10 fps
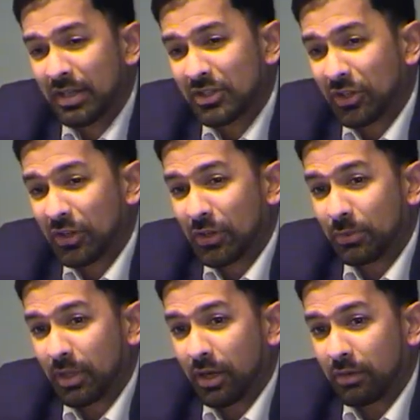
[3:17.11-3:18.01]

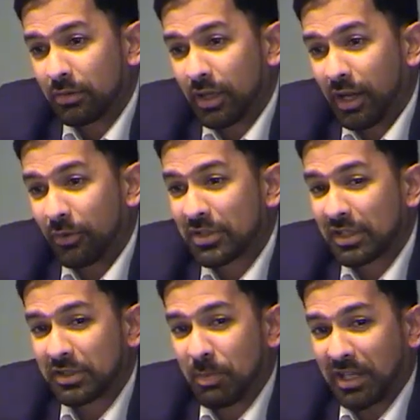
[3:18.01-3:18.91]
So, I wasn't
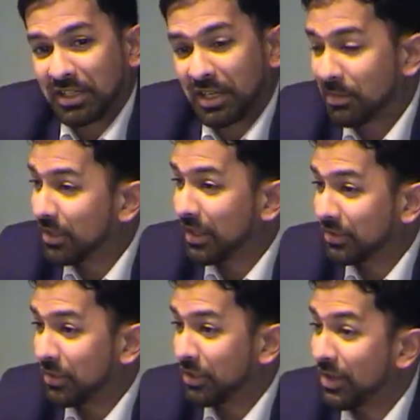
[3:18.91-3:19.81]
expecting him to
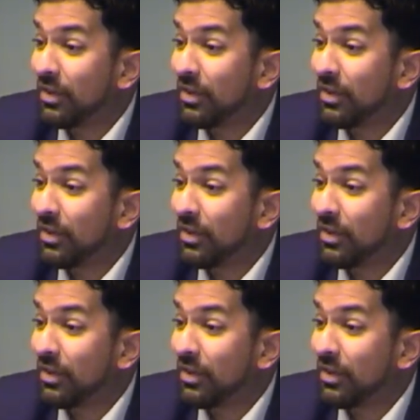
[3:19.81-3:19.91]
necessarily